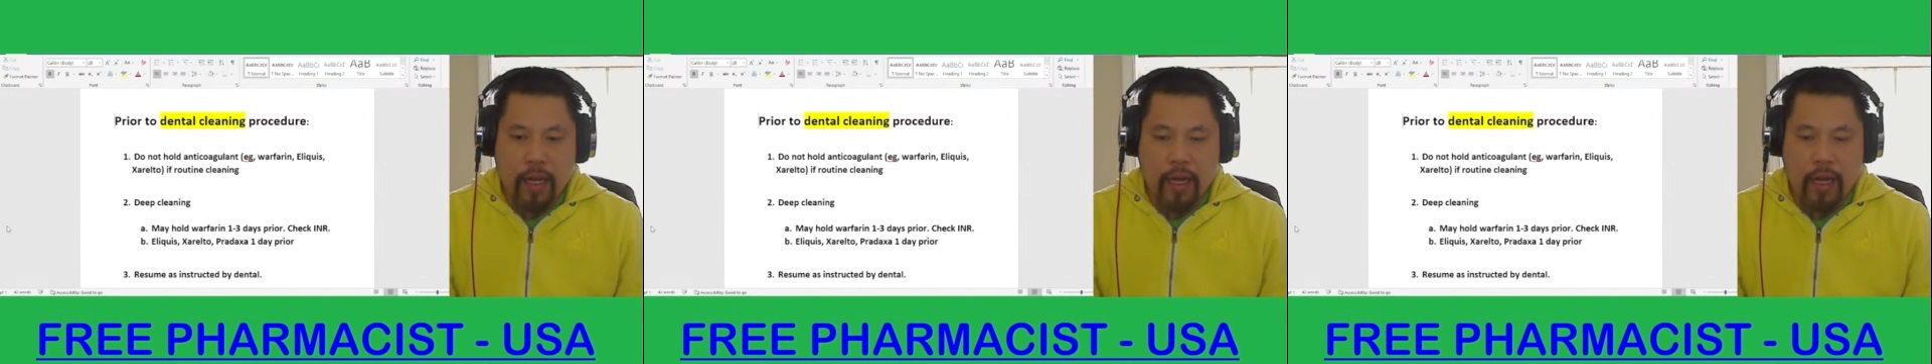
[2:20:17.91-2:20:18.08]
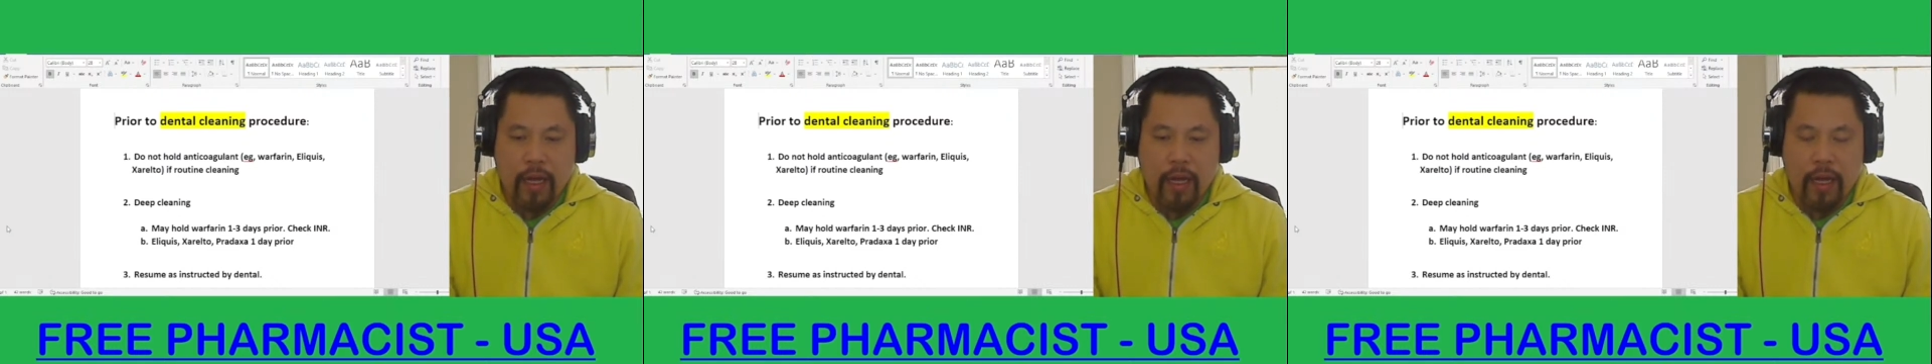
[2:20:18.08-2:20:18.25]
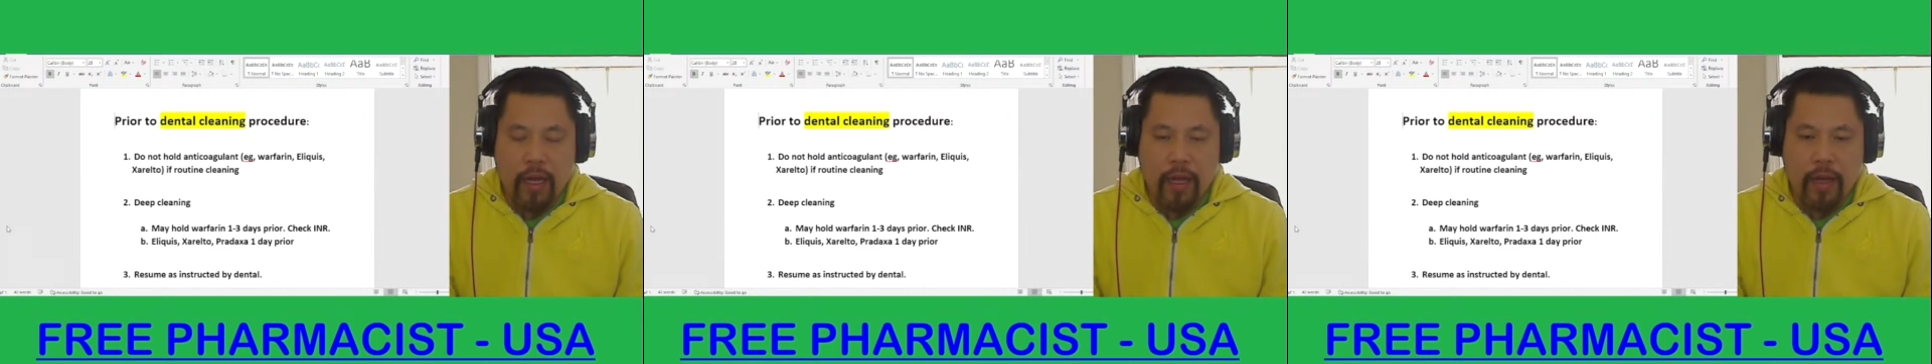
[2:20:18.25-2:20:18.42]

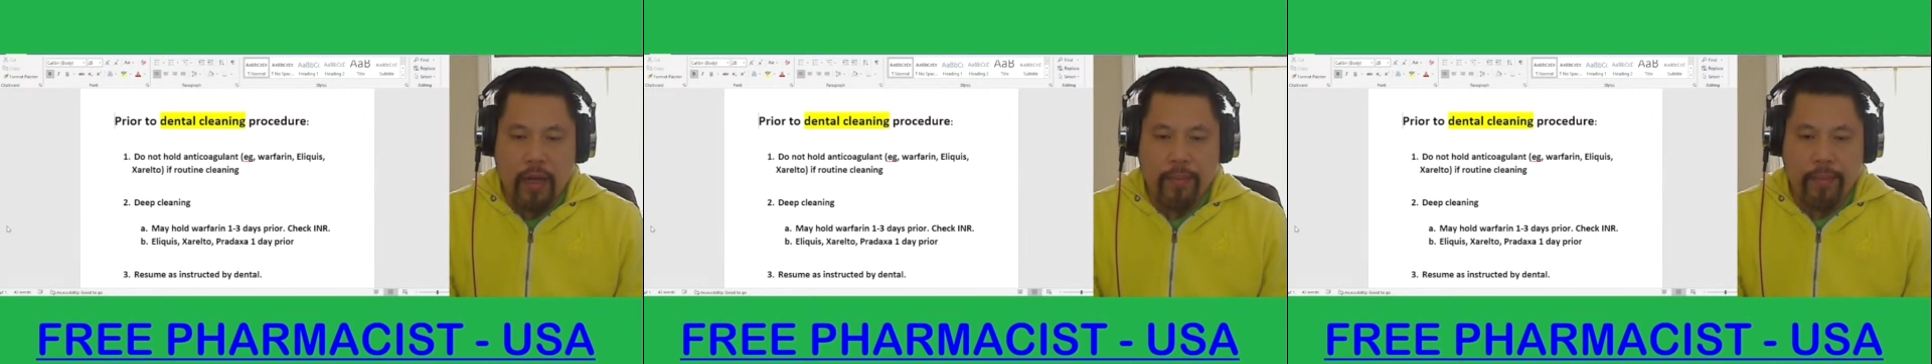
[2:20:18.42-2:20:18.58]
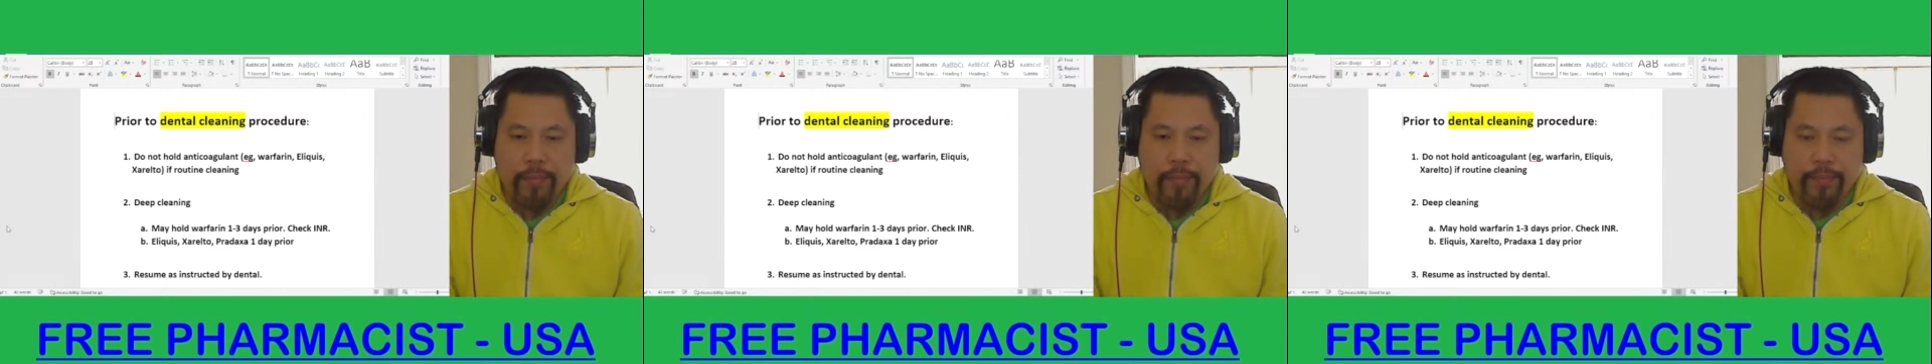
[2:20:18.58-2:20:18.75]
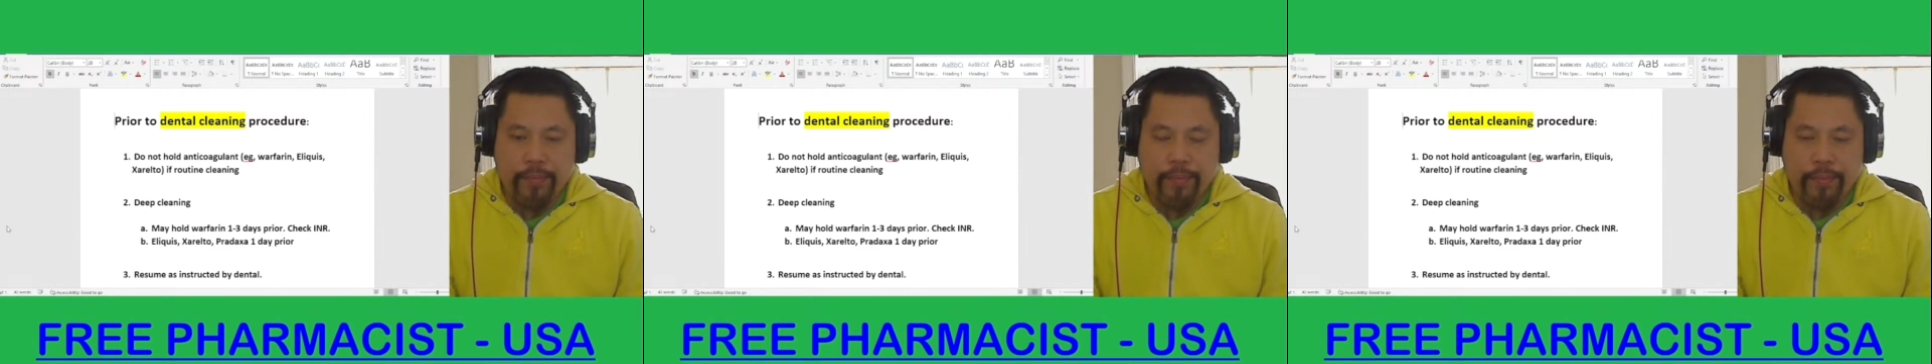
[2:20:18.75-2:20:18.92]

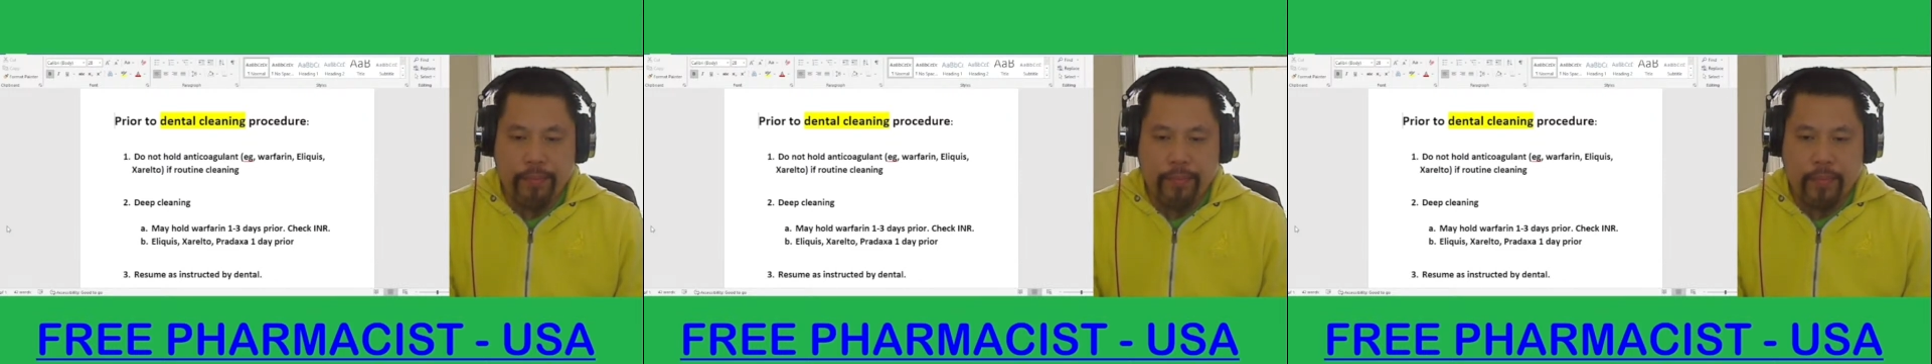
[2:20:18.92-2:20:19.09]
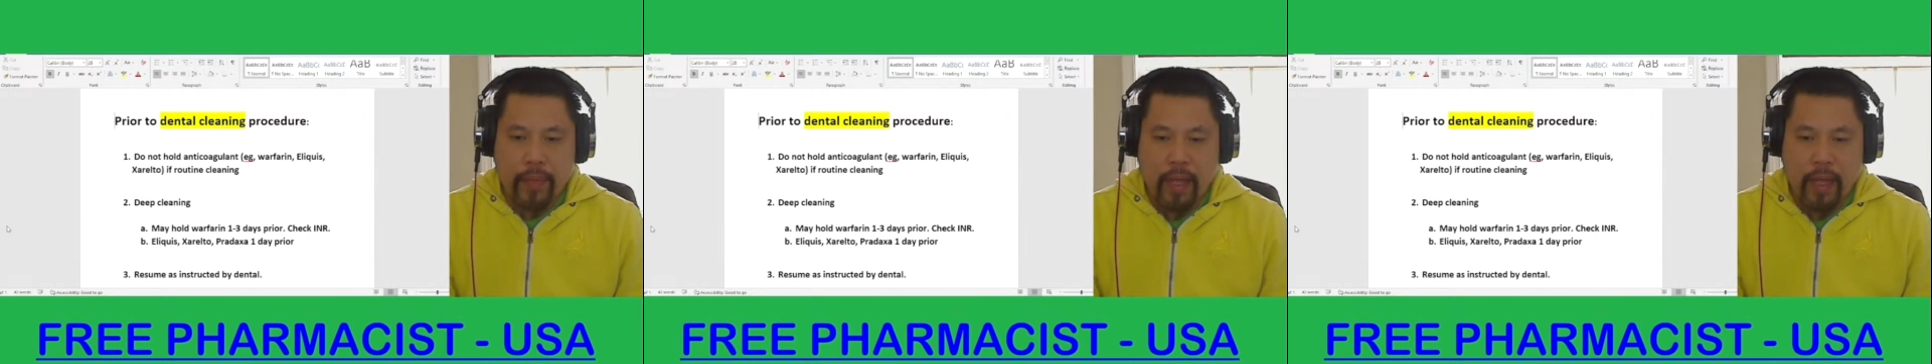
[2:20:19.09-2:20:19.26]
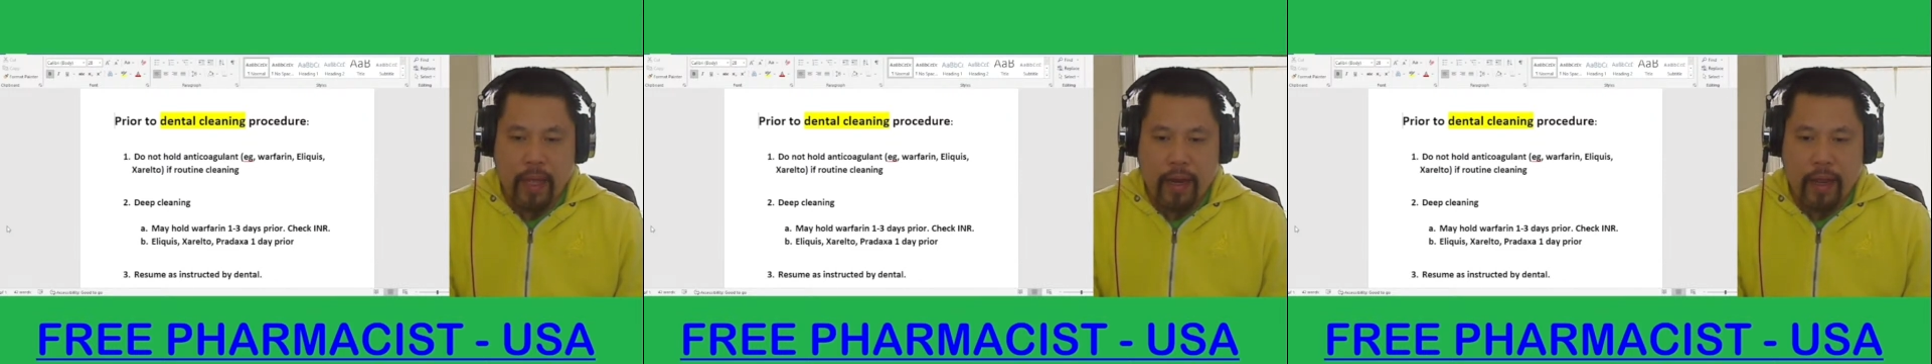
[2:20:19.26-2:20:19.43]
um,
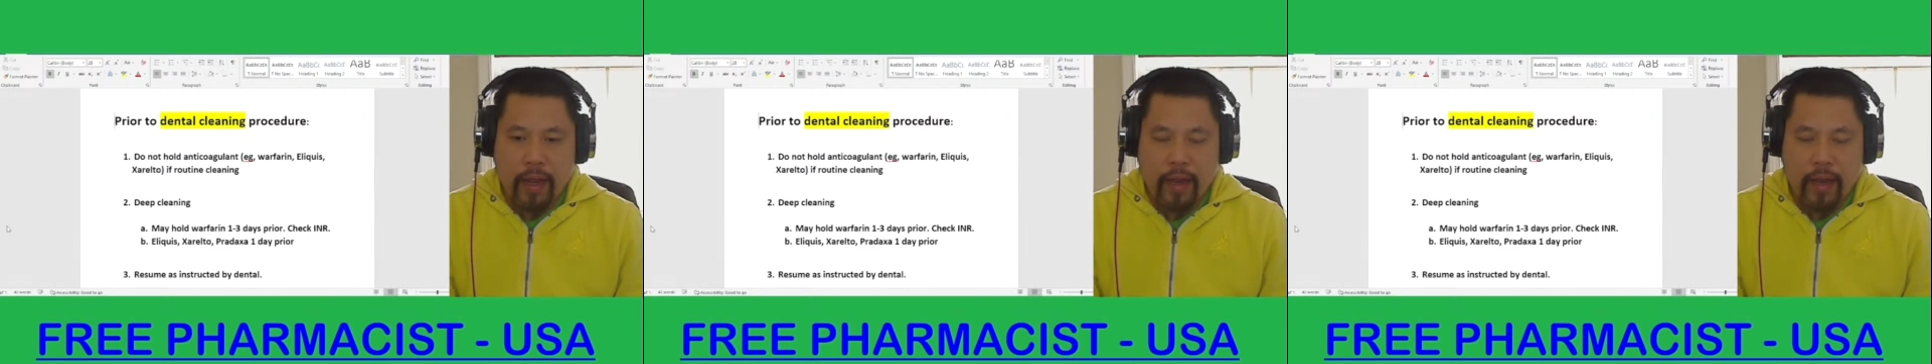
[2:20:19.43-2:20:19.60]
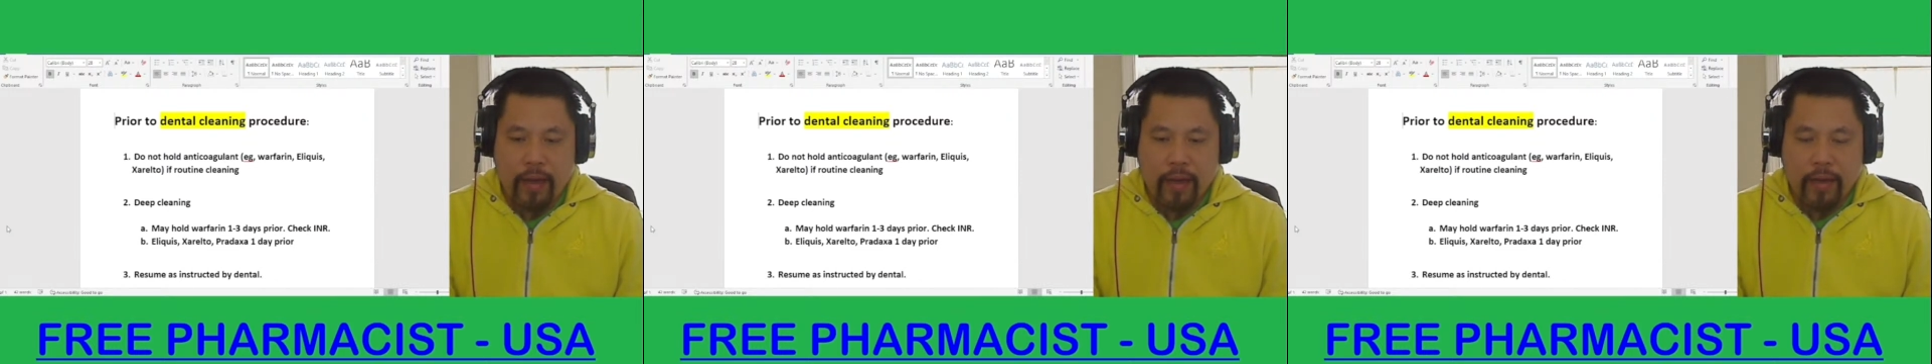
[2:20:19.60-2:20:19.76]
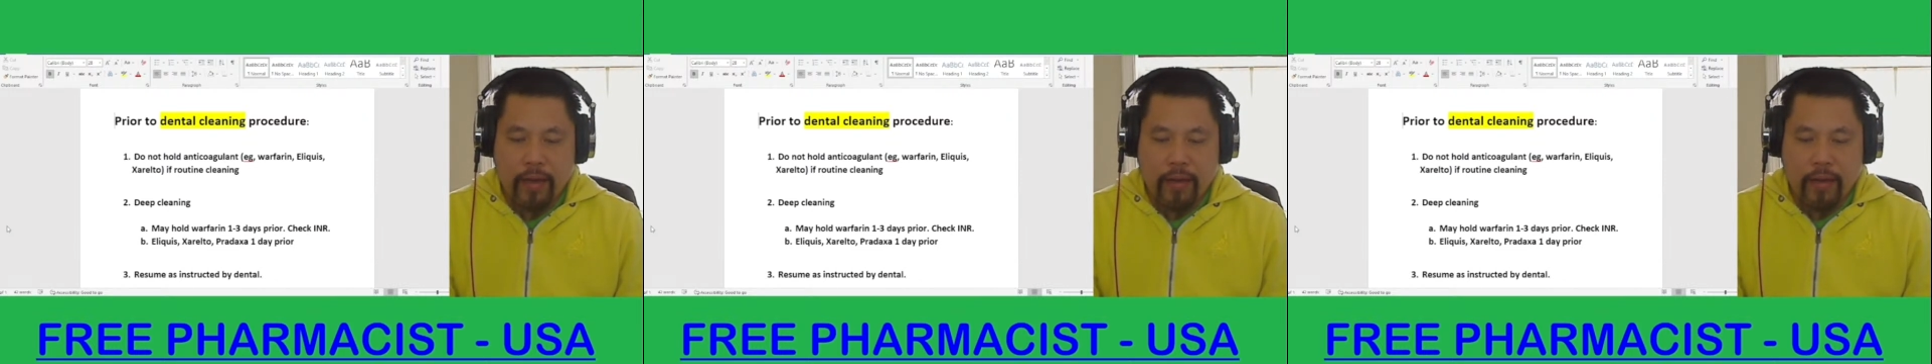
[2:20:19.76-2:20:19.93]
and
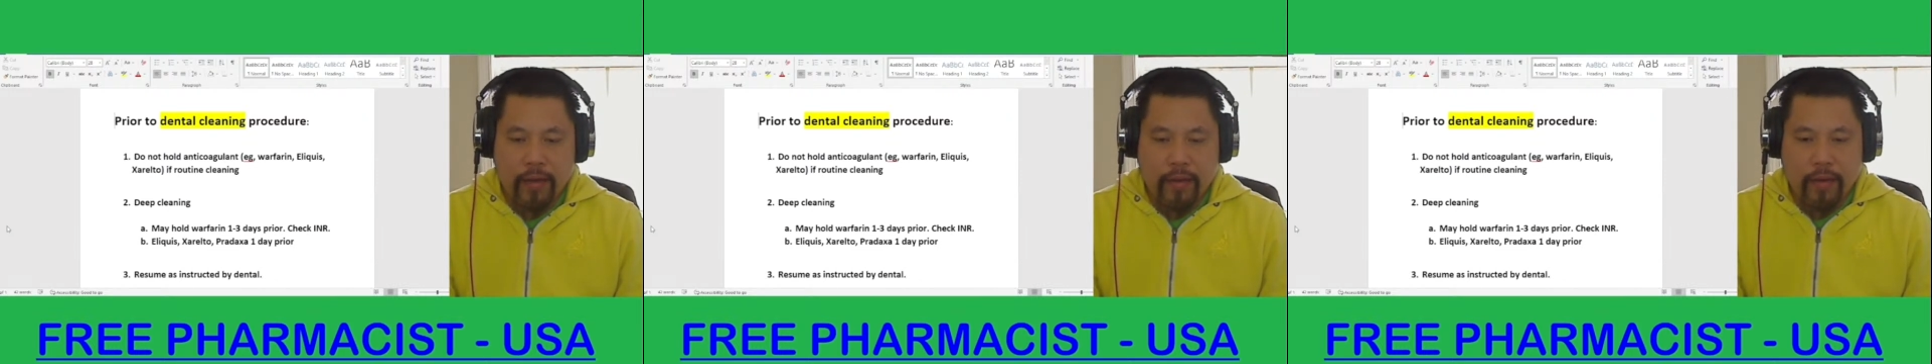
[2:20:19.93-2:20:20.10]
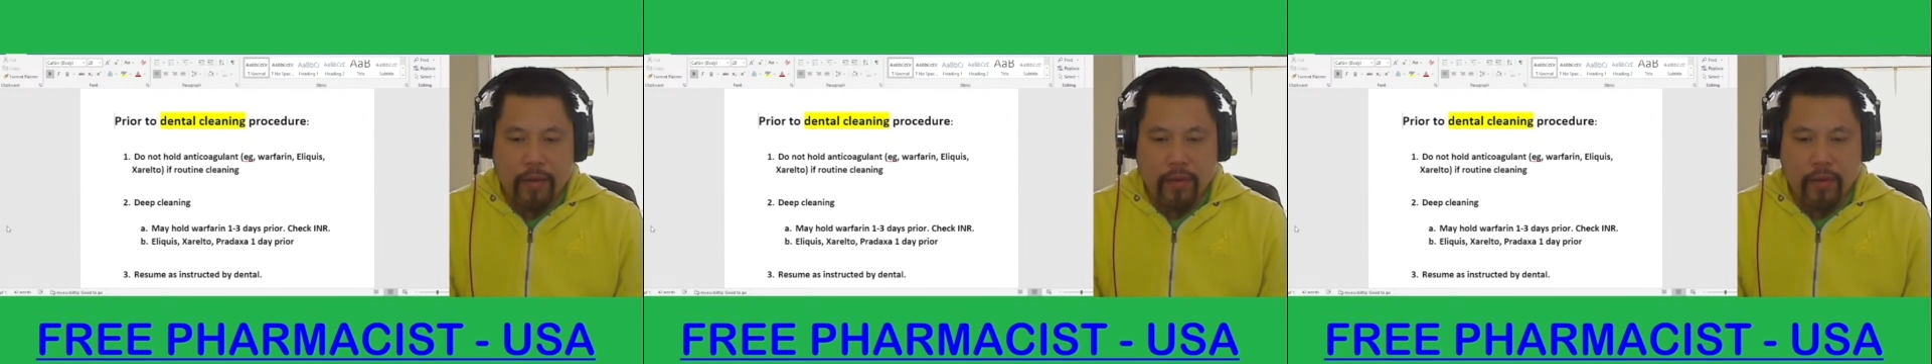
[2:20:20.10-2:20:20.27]
then